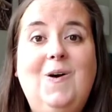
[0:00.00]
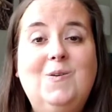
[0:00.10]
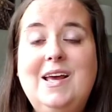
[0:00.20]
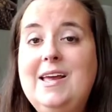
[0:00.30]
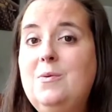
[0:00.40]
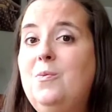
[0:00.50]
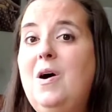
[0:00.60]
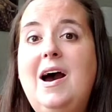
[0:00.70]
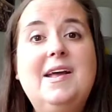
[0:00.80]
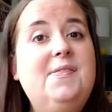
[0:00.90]
Okay,
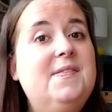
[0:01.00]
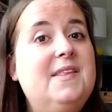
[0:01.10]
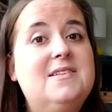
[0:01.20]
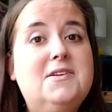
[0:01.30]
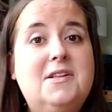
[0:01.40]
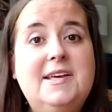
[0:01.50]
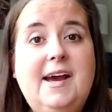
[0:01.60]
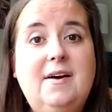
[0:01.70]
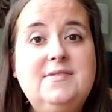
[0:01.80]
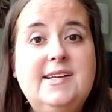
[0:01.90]
well, I think that's all I
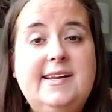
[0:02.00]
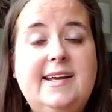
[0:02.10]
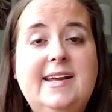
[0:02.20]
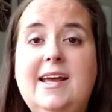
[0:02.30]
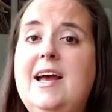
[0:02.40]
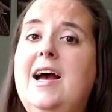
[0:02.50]
have today.